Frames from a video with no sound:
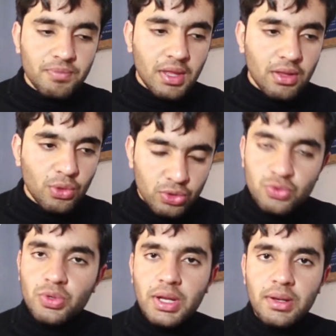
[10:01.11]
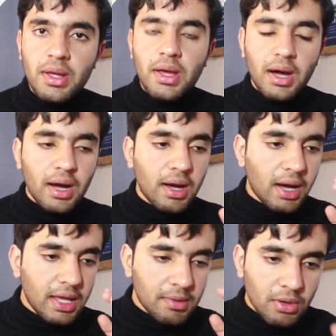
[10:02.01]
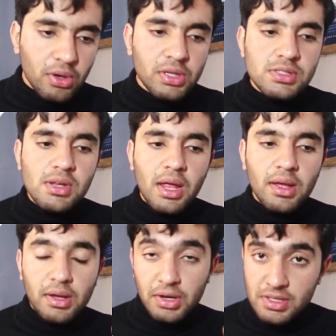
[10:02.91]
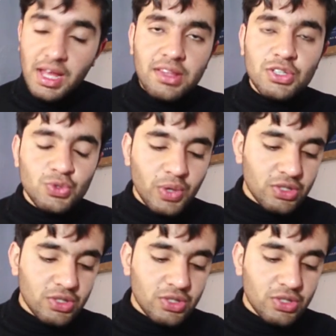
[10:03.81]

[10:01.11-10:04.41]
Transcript: There are those who did. I am not criticizing you